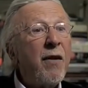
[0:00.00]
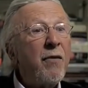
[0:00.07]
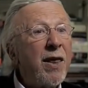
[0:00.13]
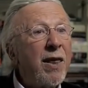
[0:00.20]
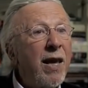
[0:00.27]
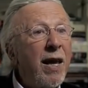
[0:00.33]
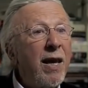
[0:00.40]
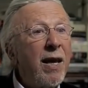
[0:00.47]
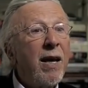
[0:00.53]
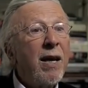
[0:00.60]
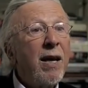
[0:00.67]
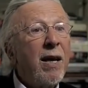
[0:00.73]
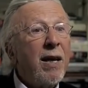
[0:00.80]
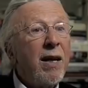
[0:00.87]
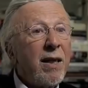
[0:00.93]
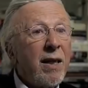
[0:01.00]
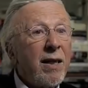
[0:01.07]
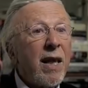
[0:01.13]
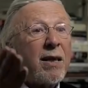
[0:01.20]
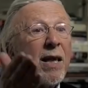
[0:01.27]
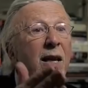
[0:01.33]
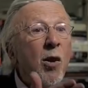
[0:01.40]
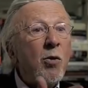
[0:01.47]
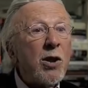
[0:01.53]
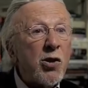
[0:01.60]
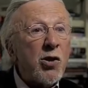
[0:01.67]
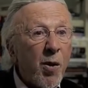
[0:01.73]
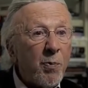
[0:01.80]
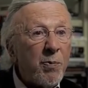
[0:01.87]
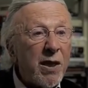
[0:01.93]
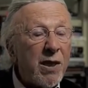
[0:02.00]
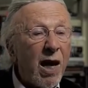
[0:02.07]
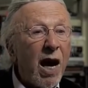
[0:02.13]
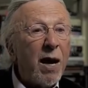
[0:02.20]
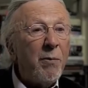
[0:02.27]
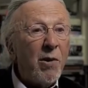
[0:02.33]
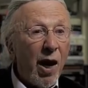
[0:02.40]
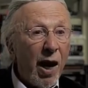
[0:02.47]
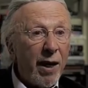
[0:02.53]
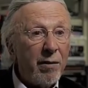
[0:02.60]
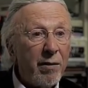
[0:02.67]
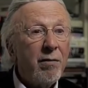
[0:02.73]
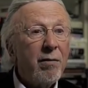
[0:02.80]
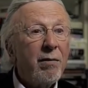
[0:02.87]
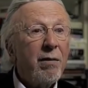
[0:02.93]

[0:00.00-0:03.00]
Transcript: everything, that they don't disrupt the timeline.